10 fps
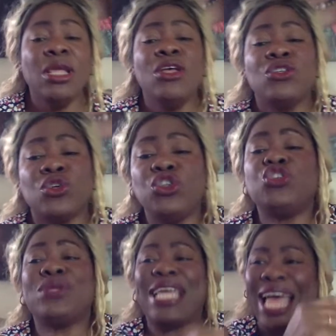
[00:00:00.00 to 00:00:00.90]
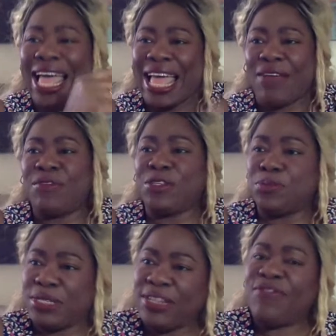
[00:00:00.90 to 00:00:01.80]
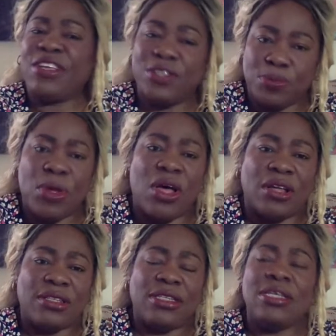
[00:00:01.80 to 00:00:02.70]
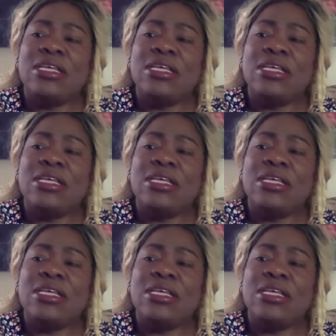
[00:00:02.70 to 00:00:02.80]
So usually I have a specific spot